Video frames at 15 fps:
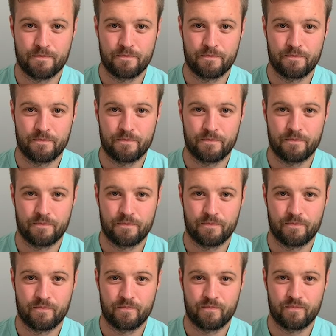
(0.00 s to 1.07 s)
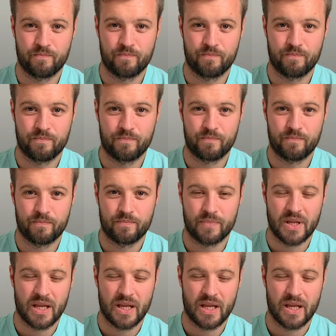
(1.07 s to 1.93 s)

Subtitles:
(no one is talking)